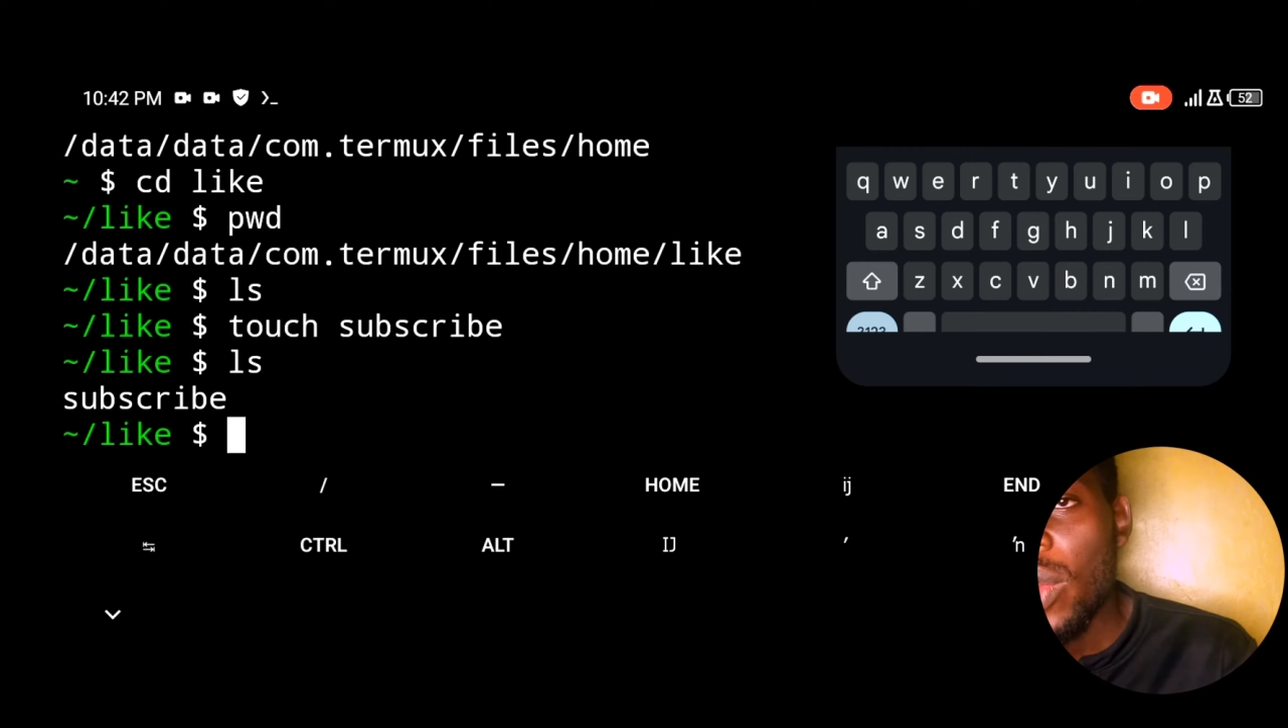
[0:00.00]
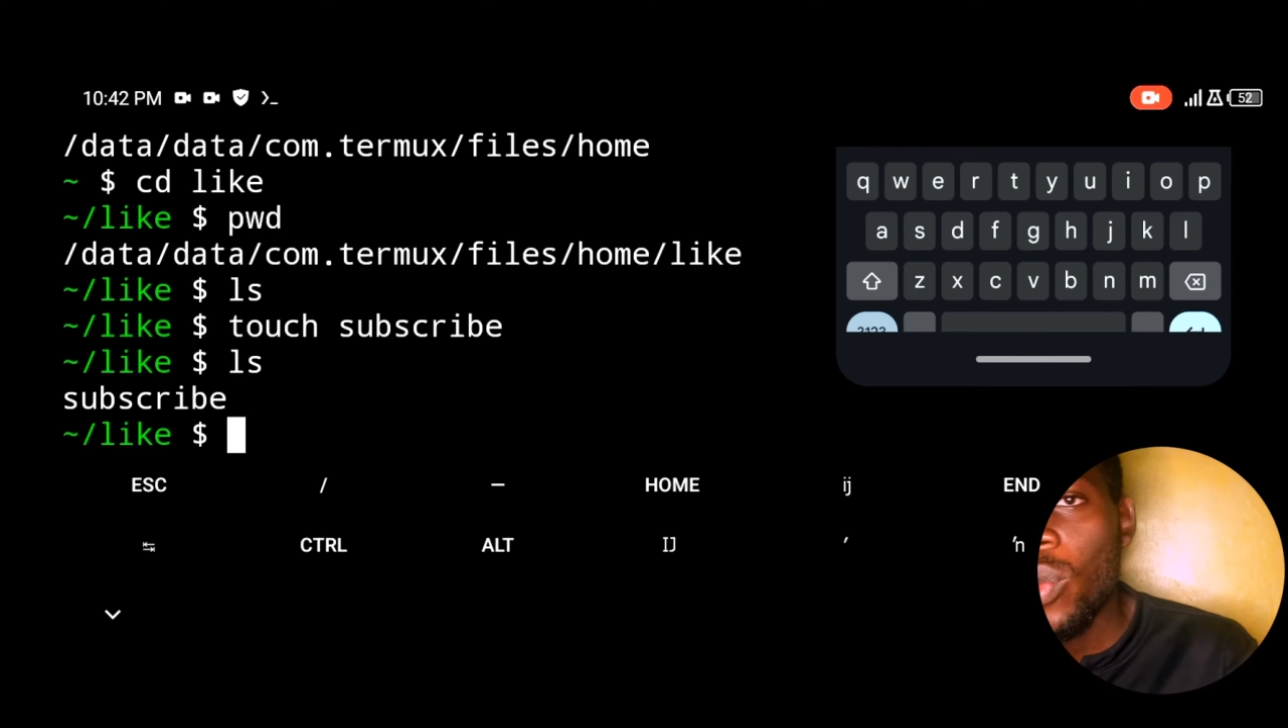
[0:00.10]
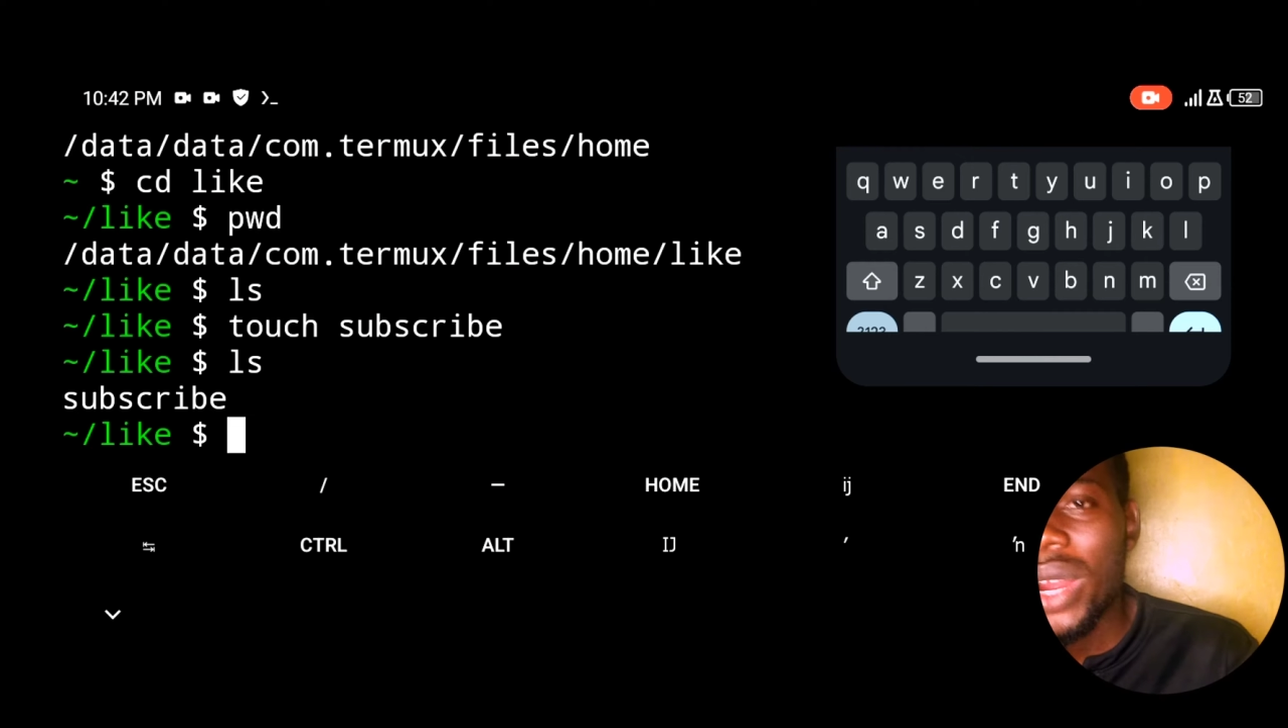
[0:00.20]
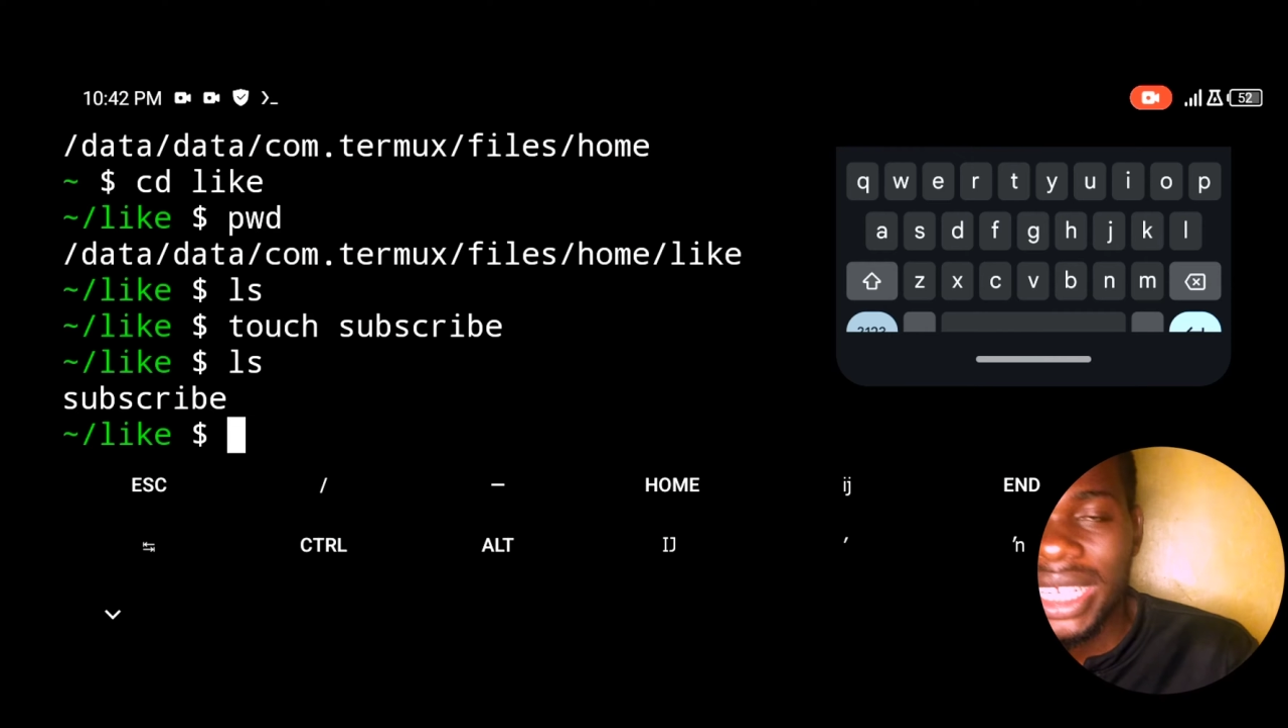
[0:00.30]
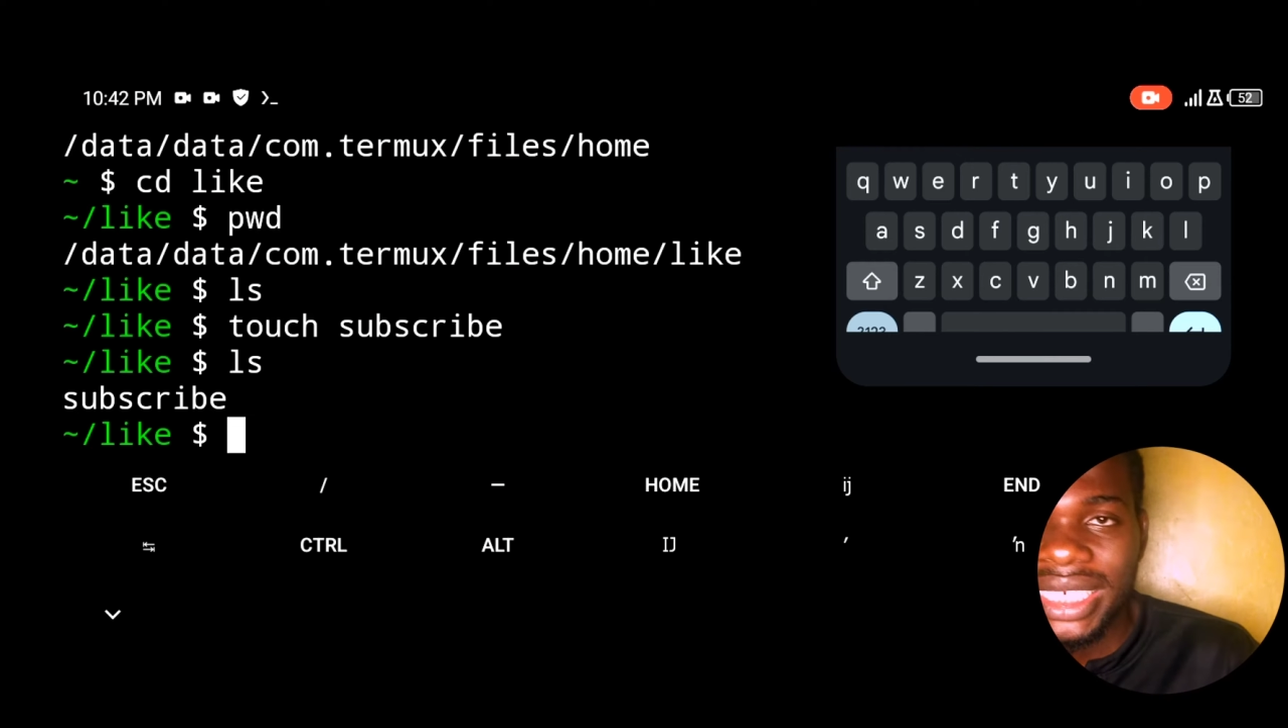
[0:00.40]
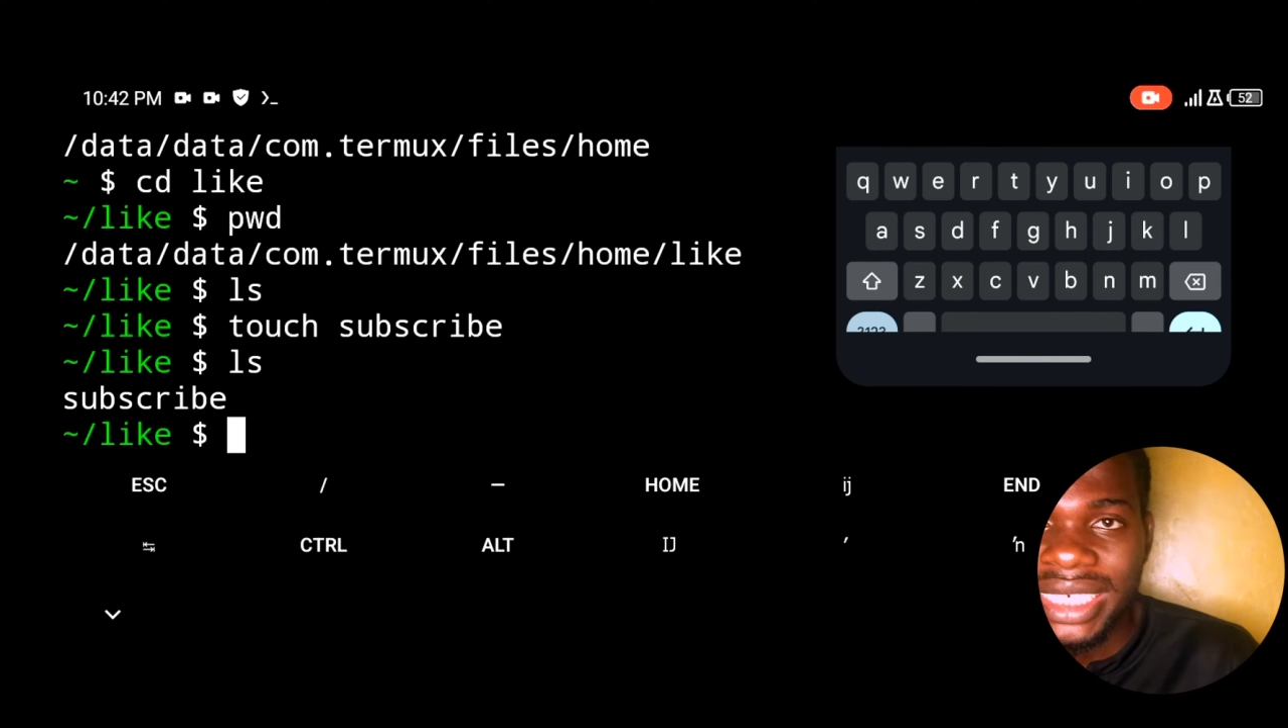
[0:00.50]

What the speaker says: working